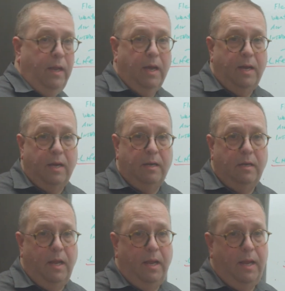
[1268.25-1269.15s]
we
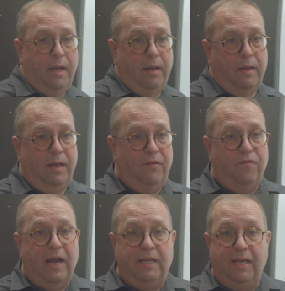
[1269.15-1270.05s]
are
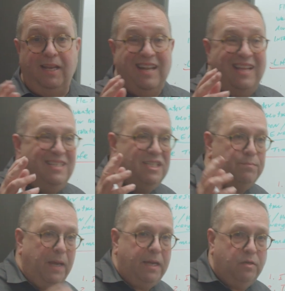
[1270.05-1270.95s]
inviting the
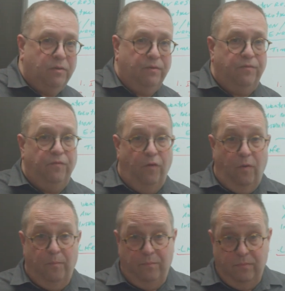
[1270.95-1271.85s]
inspector
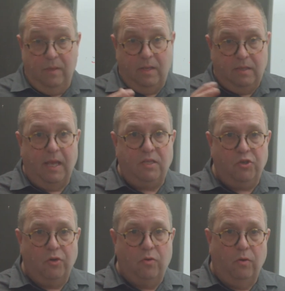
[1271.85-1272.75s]
from the
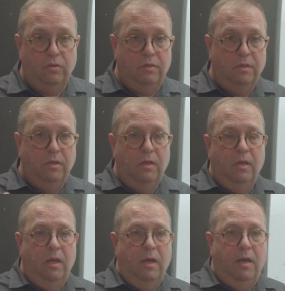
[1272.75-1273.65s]
Texture Code
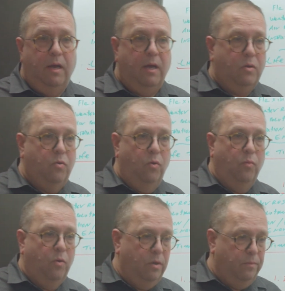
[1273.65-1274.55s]

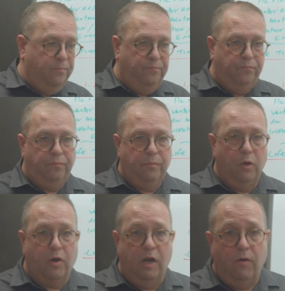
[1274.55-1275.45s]
Coolwall
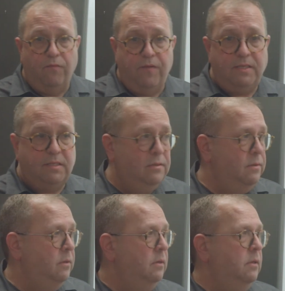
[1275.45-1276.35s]
local
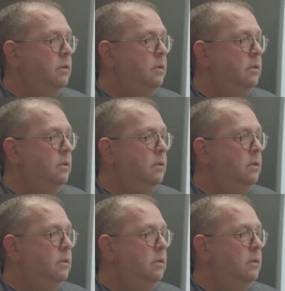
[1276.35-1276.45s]
office